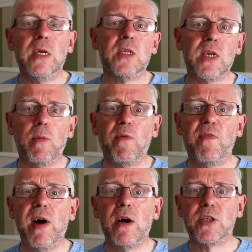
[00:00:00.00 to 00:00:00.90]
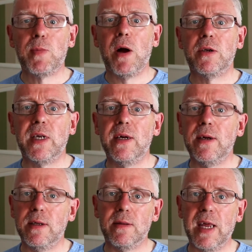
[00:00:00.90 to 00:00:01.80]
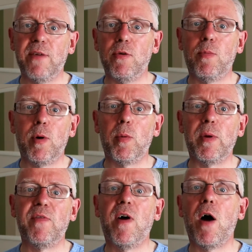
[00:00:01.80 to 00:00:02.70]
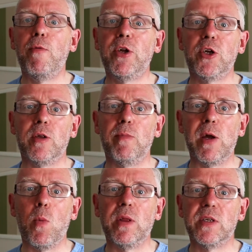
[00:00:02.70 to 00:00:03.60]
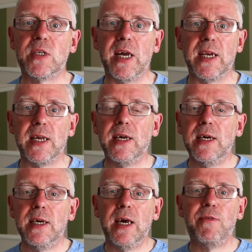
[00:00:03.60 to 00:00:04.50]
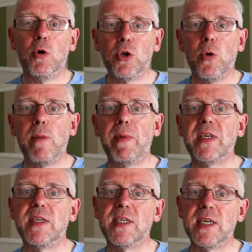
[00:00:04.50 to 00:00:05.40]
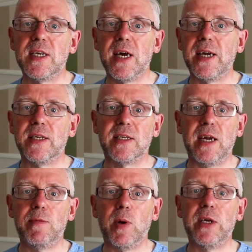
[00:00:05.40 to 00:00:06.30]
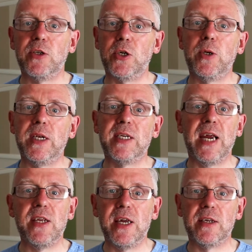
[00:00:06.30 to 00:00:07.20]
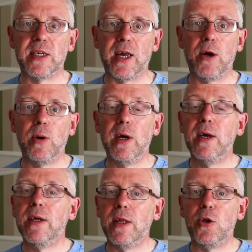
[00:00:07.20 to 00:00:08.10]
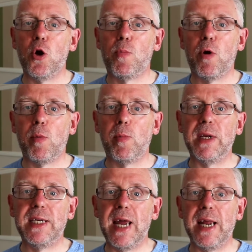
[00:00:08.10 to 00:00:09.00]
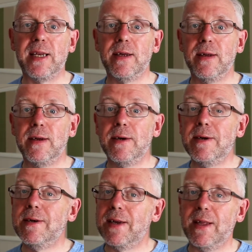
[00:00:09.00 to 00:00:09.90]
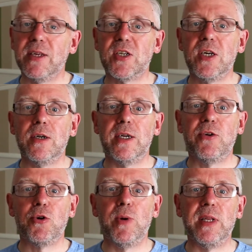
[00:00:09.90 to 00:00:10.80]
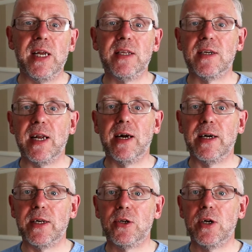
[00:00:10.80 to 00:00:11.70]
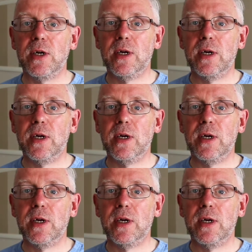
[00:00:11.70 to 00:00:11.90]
Someone far smarter and therefore probably far richer than me once said, if you're doing business today the same way as you did 10 years ago, then you're probably dead. And that's certainly true in the internet age.